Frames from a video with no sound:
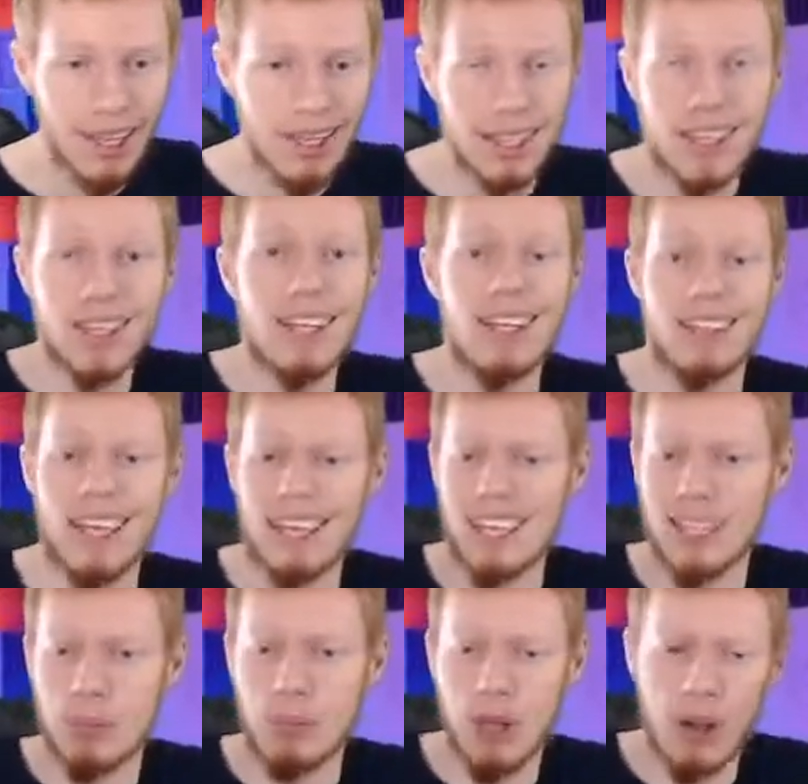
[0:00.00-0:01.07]
Again, they get
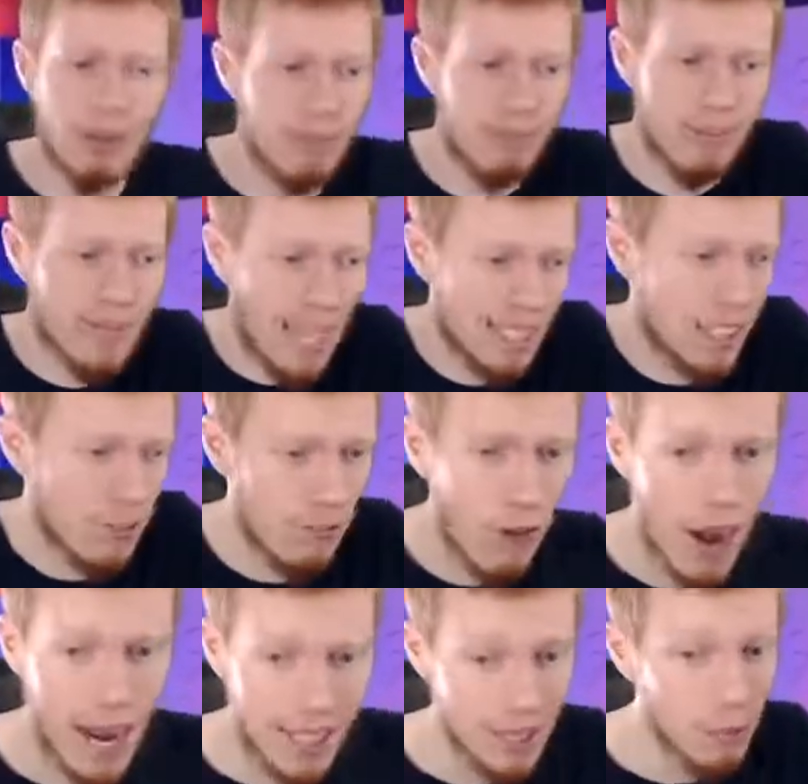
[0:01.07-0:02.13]
the block. That's
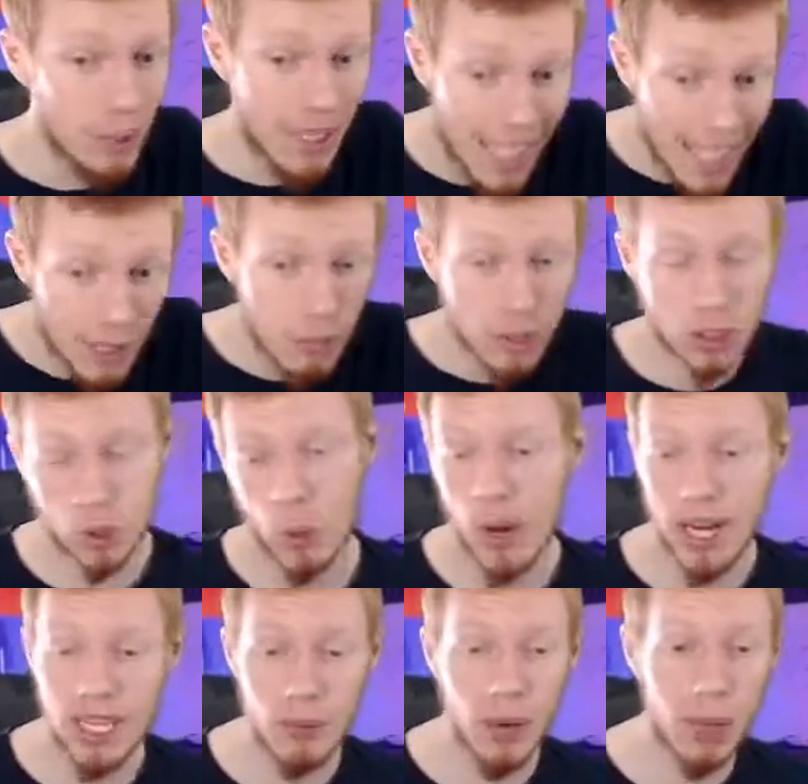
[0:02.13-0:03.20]
fine. We need them to score
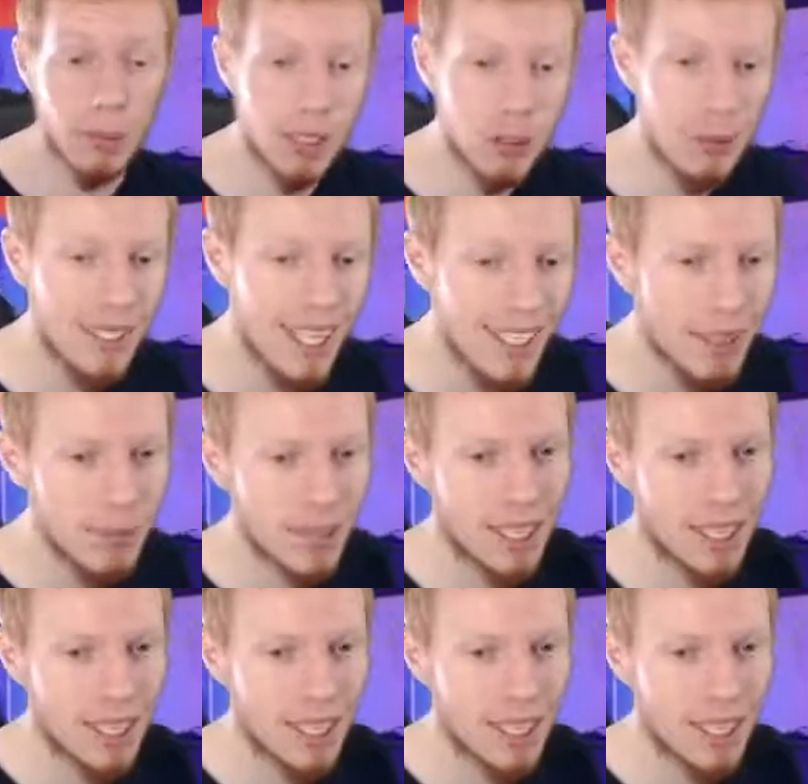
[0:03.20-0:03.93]
anyway because we need them to